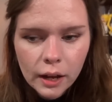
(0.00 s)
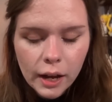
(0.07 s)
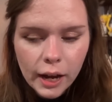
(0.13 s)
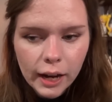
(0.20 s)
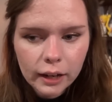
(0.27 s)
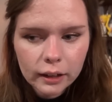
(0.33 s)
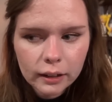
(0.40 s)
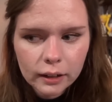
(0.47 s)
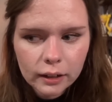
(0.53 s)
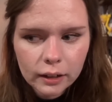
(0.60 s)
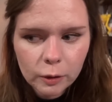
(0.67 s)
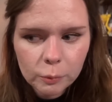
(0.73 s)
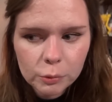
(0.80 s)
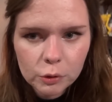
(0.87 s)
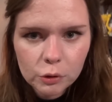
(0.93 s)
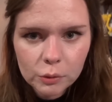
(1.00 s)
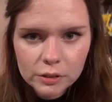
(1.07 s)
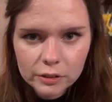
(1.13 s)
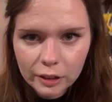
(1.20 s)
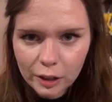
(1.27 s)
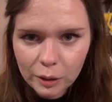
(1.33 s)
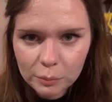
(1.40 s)
I can help you do a
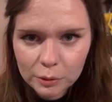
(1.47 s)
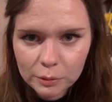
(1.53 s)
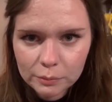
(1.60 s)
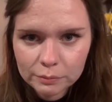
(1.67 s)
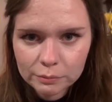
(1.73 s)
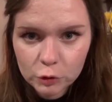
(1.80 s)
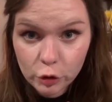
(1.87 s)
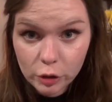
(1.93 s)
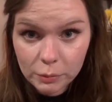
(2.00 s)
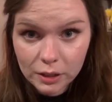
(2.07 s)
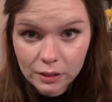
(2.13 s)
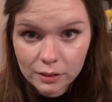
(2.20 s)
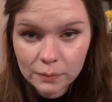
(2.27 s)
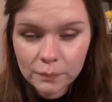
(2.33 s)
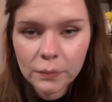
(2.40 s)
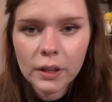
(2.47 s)
scalp treatment,